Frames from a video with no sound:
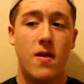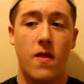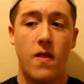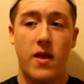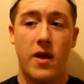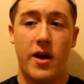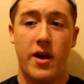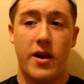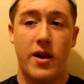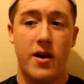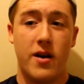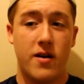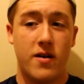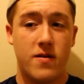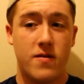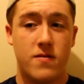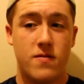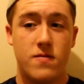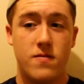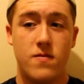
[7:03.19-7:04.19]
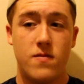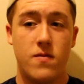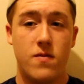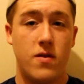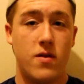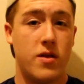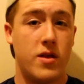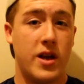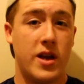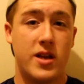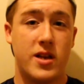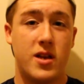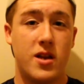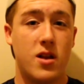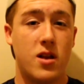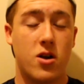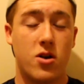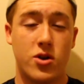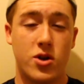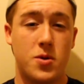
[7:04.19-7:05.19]
then
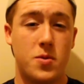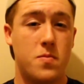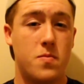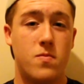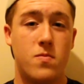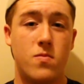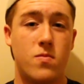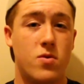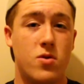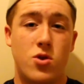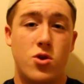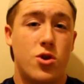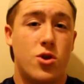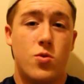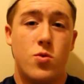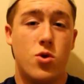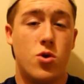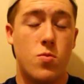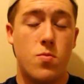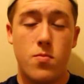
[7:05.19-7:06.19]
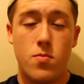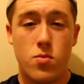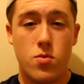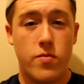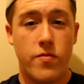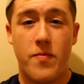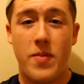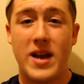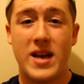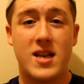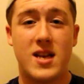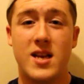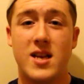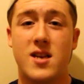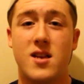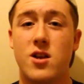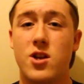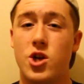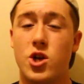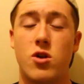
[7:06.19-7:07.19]
because you basically
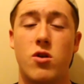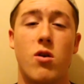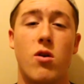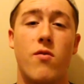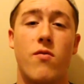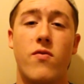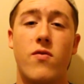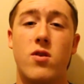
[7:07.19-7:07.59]
stunned your growth,